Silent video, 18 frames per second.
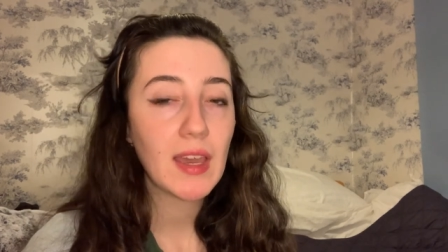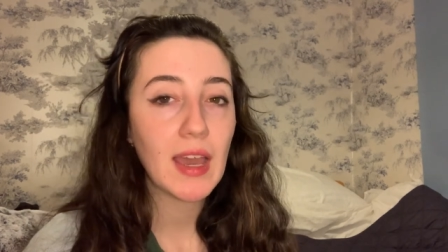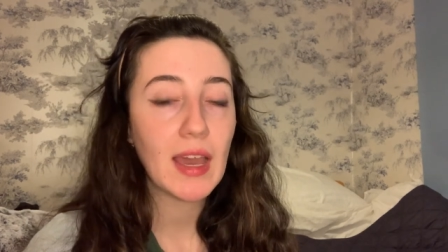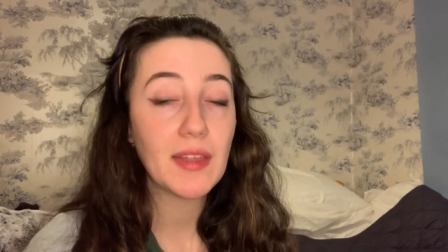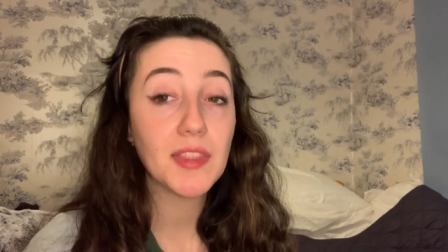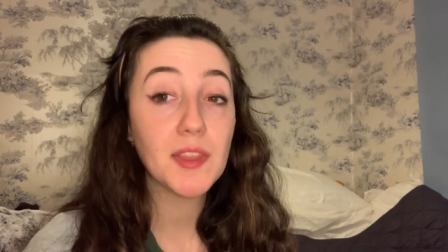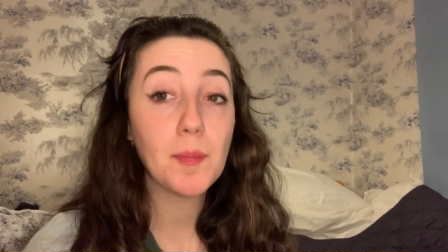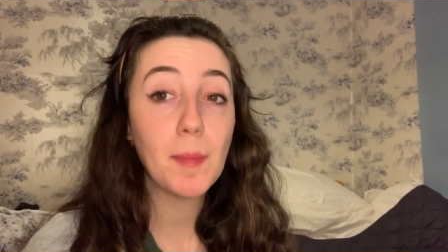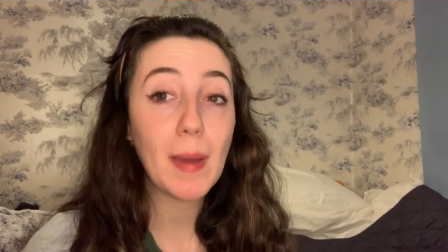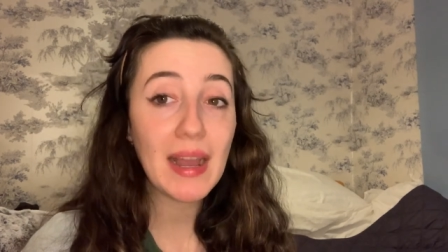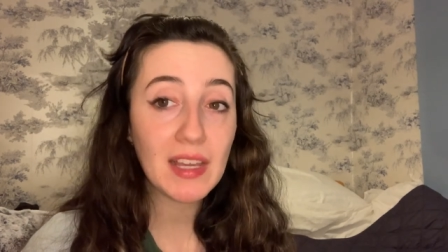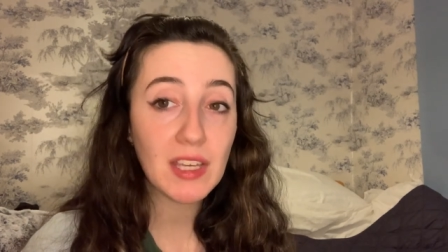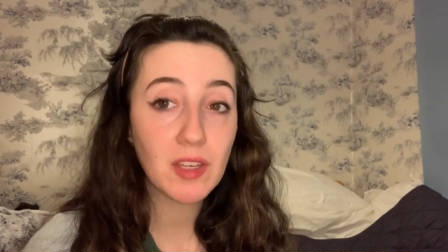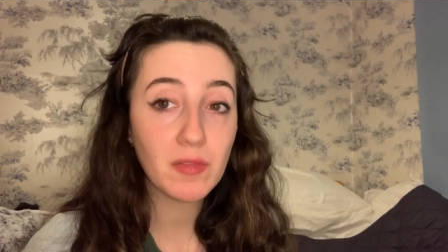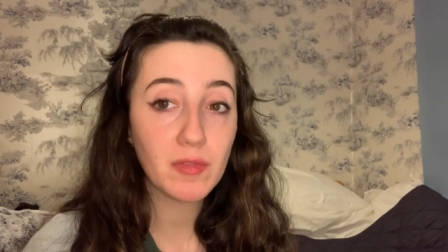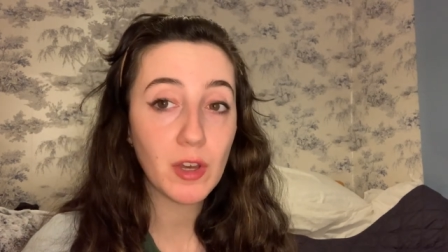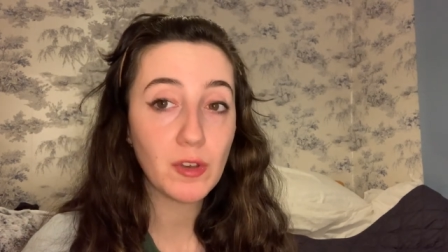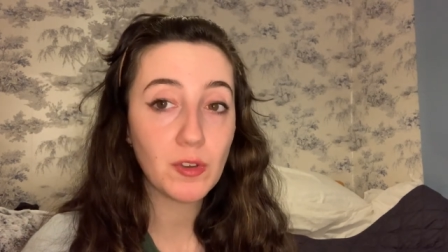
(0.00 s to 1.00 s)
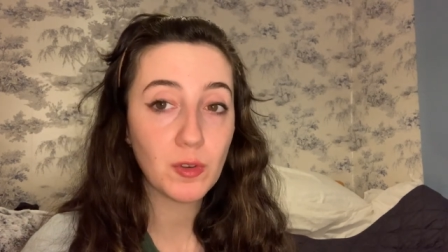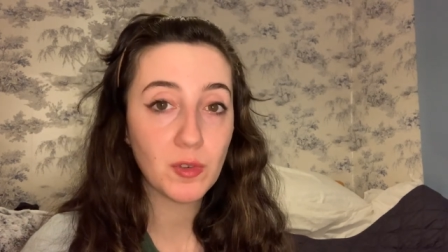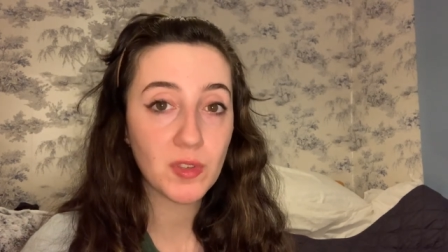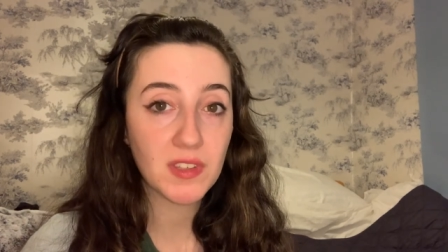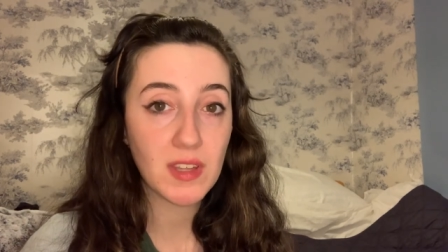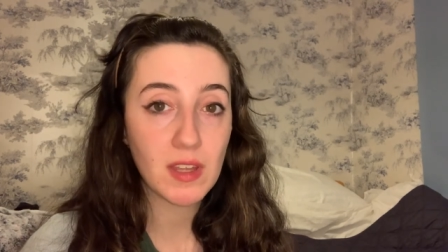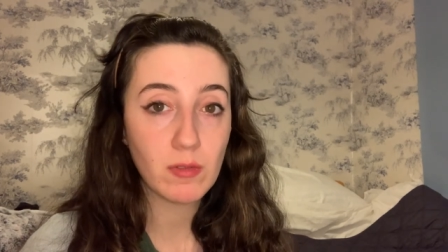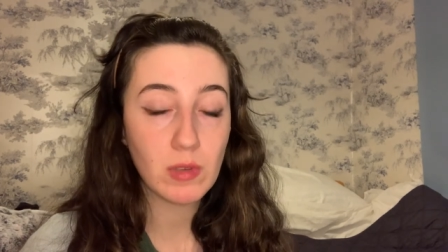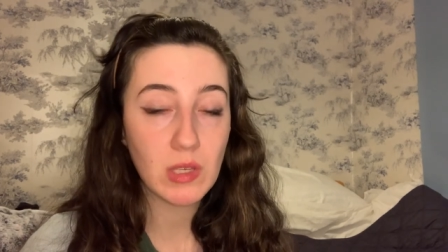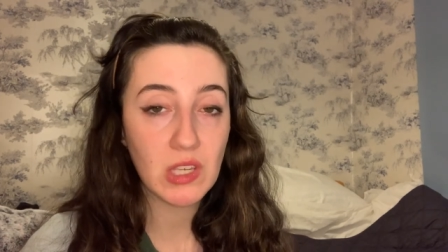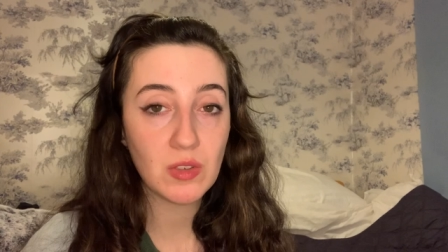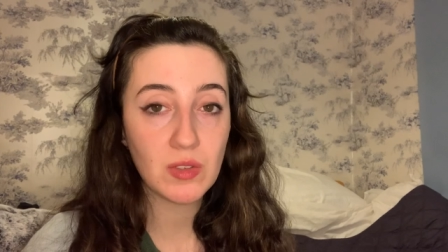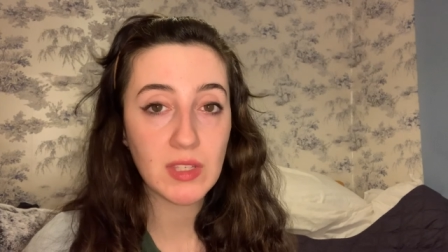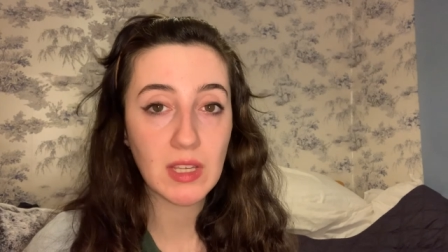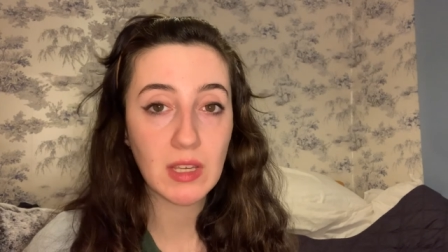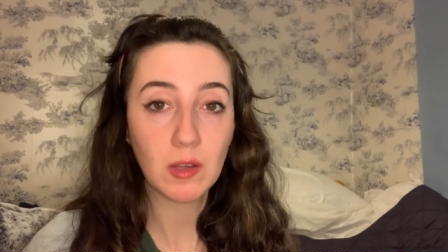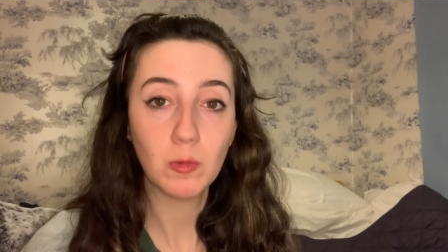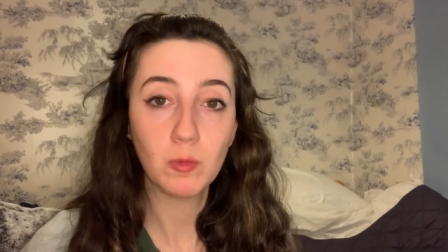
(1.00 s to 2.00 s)
And the backing vocals they were
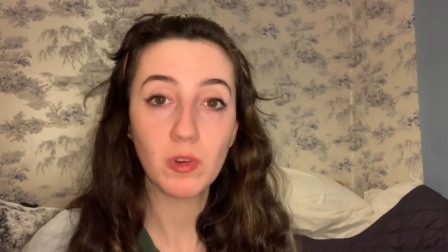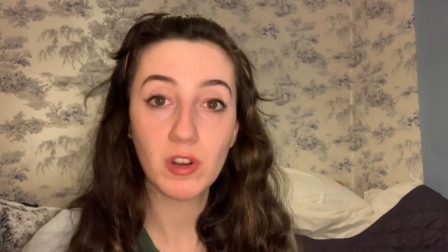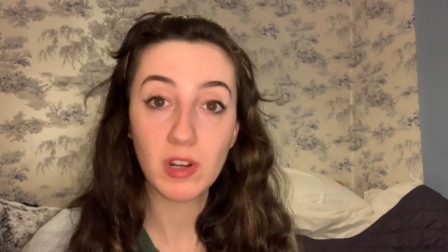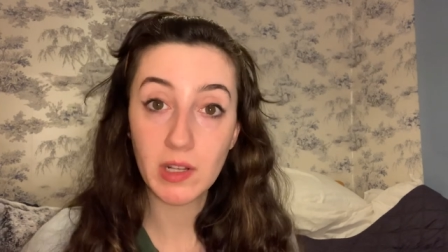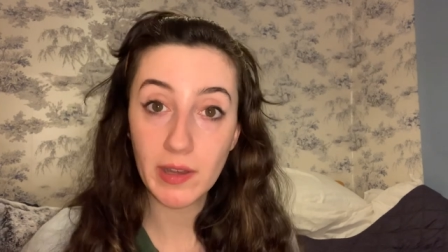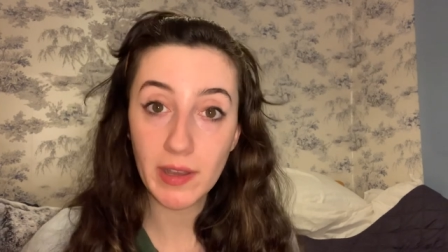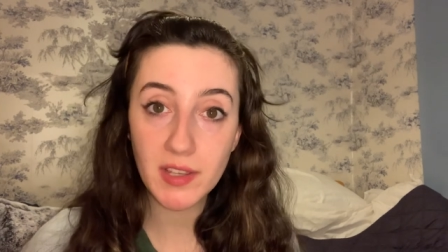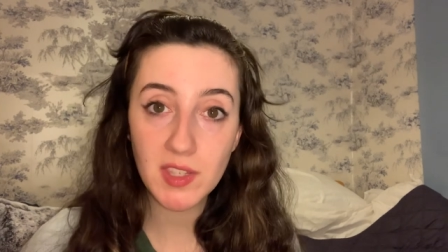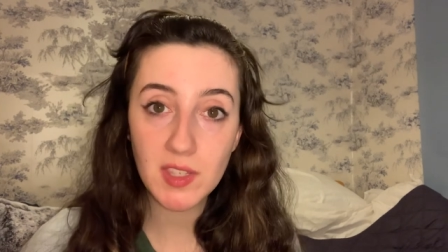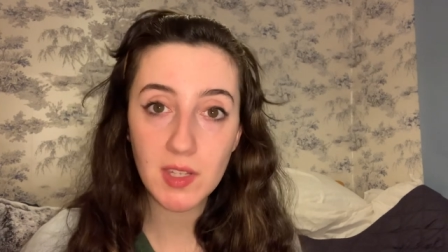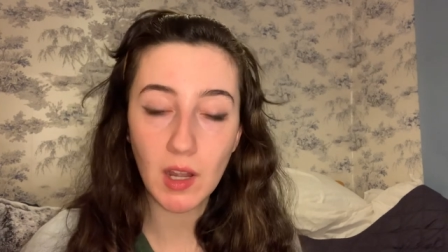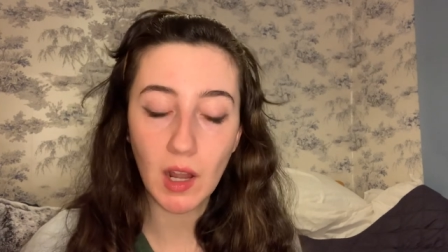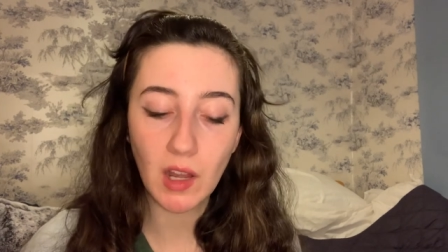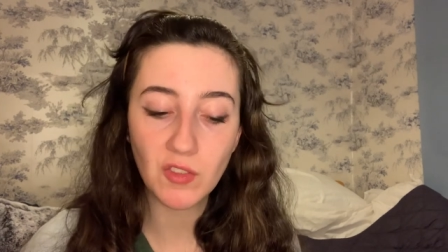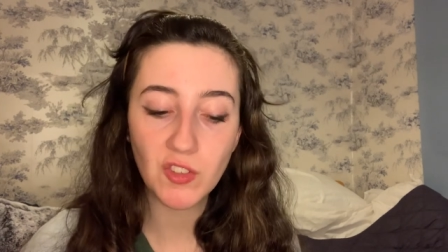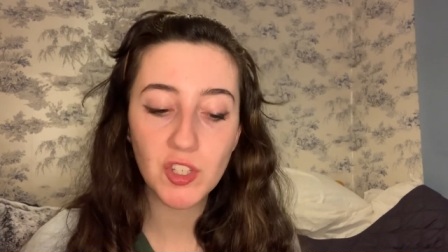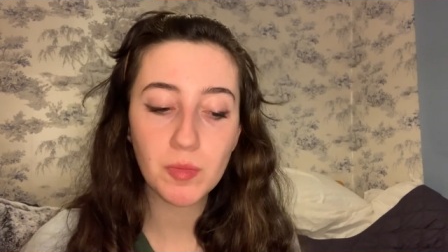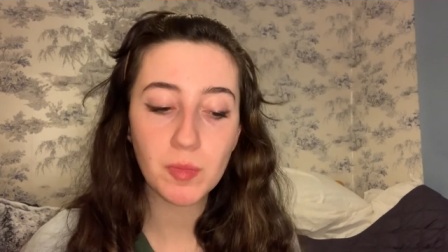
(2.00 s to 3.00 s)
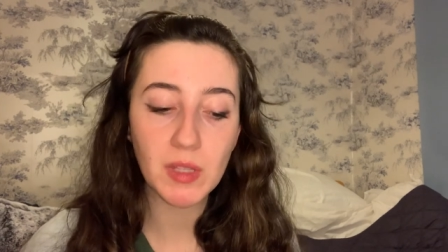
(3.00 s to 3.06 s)
using were a nice touch,